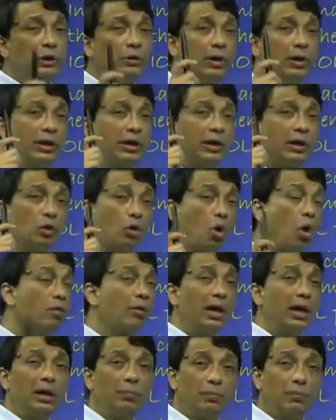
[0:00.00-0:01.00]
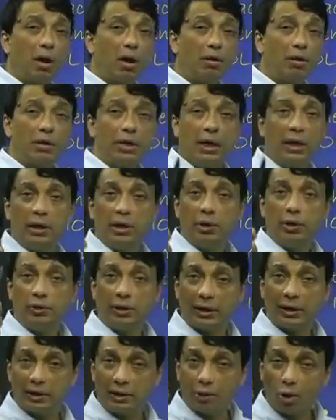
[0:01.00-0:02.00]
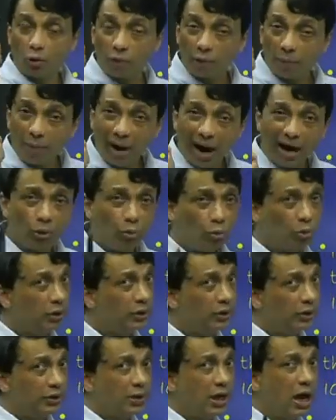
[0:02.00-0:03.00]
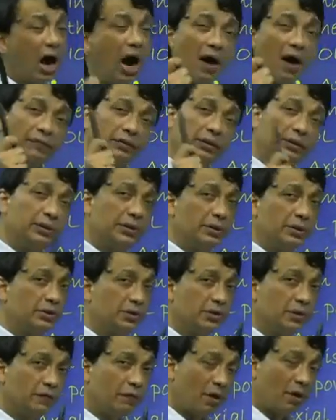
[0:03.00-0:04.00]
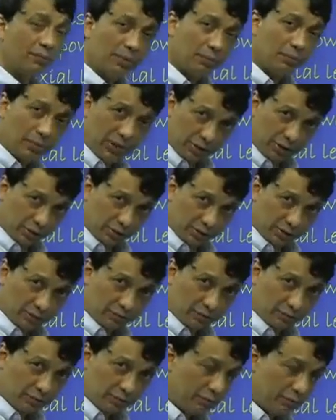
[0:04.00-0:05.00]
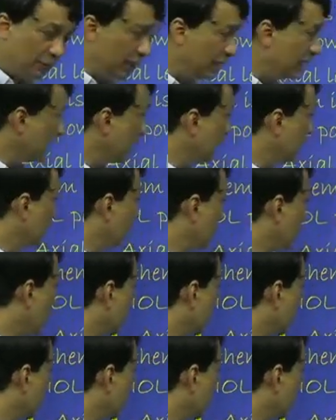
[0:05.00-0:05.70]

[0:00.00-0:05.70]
you get a wrong IL power, you get a lot of bad words after the surgery from the patient. Be careful